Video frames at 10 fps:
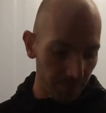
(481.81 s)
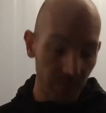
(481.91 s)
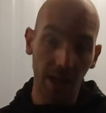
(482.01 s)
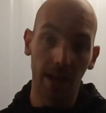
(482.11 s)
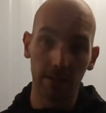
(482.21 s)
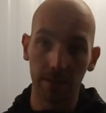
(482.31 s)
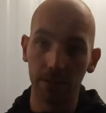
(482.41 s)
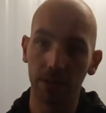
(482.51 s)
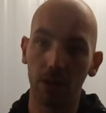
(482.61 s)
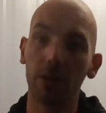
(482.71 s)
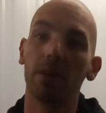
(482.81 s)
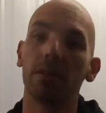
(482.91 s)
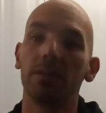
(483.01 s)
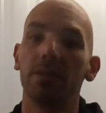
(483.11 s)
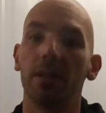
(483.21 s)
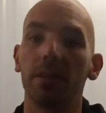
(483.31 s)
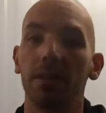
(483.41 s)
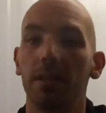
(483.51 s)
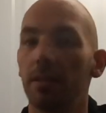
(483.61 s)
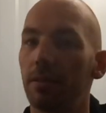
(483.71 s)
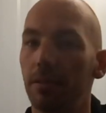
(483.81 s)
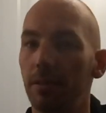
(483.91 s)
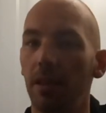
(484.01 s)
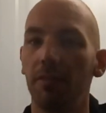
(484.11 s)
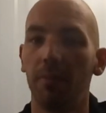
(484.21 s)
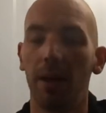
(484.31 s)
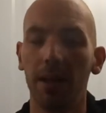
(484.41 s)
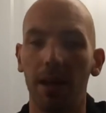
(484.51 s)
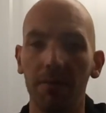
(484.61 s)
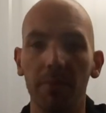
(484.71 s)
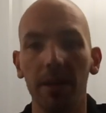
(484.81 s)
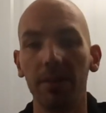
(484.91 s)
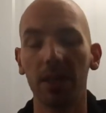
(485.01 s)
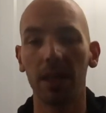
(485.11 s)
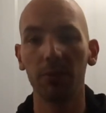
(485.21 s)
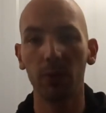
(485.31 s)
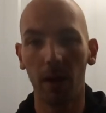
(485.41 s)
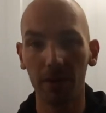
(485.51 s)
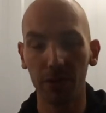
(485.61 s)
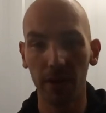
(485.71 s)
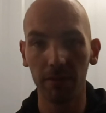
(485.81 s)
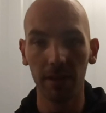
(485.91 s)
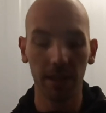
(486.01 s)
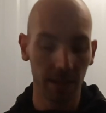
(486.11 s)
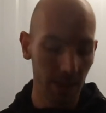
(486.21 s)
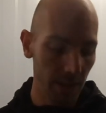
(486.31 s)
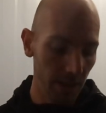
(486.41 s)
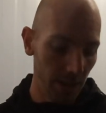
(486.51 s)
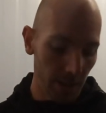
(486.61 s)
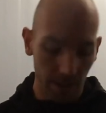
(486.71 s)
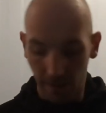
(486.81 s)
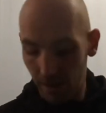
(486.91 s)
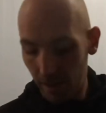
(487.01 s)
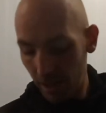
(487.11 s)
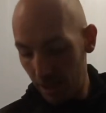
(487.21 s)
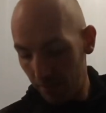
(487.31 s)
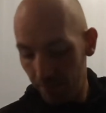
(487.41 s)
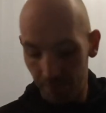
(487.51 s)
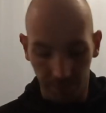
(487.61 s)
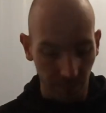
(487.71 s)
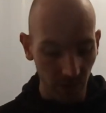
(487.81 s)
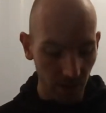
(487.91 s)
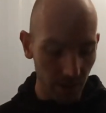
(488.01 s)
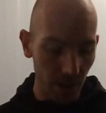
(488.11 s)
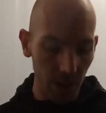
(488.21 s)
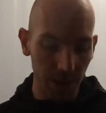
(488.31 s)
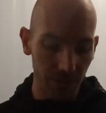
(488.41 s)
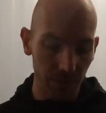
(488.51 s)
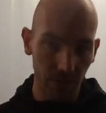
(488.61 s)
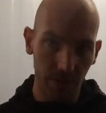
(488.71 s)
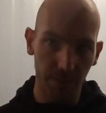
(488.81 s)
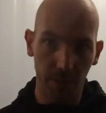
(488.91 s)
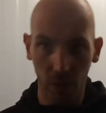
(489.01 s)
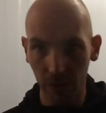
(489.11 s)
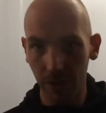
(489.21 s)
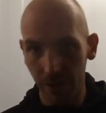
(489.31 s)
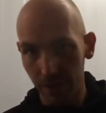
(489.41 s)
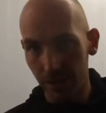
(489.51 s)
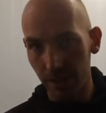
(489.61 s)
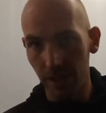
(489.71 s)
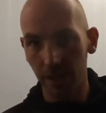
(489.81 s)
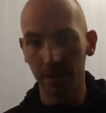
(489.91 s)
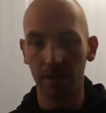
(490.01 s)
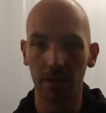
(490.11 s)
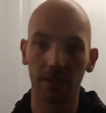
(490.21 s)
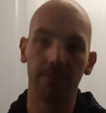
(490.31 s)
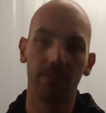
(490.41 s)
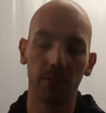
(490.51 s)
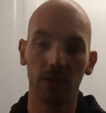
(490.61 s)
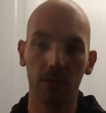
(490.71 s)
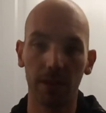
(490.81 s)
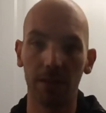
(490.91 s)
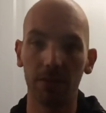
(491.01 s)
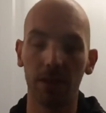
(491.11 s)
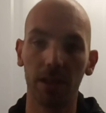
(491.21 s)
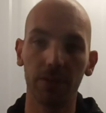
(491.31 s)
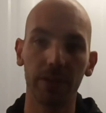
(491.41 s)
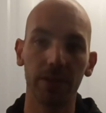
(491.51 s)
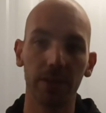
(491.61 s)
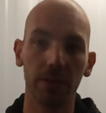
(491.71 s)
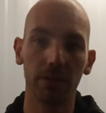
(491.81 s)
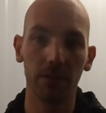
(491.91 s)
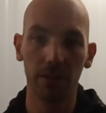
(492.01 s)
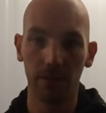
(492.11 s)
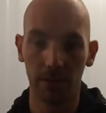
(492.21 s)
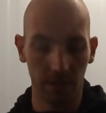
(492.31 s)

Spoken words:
Yeah, solar charging saved my life many times while traveling. The cost for both these things are around 100 euros.